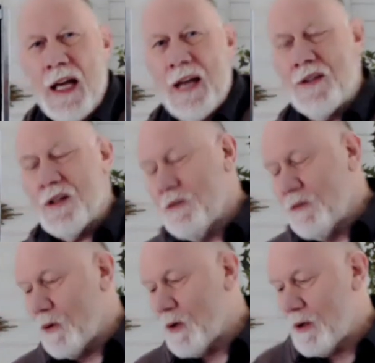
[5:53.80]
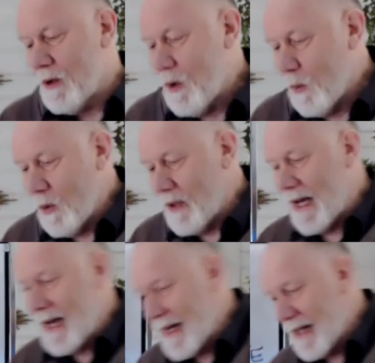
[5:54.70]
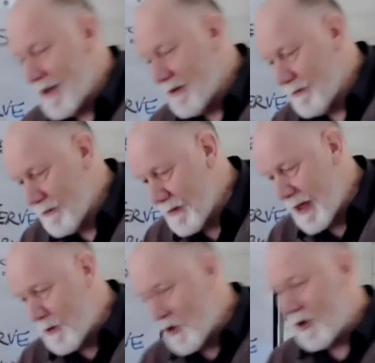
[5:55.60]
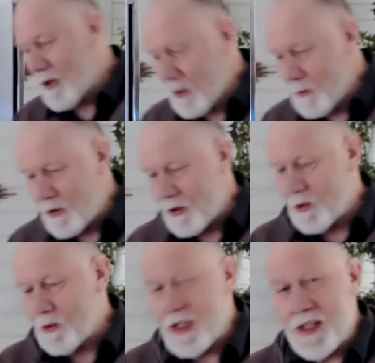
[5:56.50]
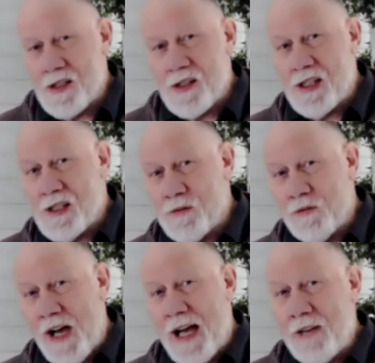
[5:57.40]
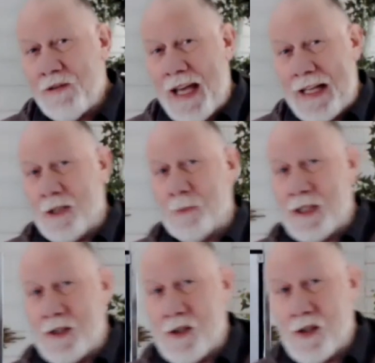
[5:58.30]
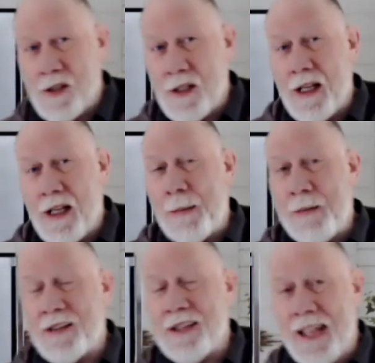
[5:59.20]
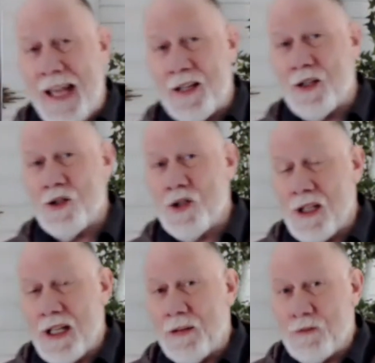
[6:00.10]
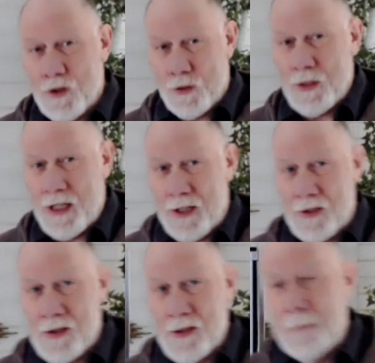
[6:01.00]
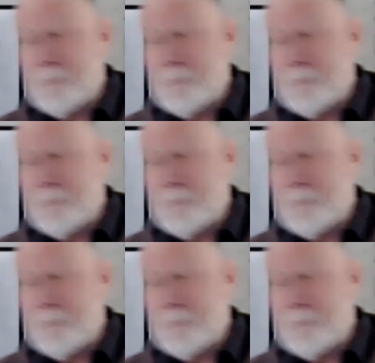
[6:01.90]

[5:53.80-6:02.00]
And therefore, what I am sharing with you is these 5 elements about the energy of trees.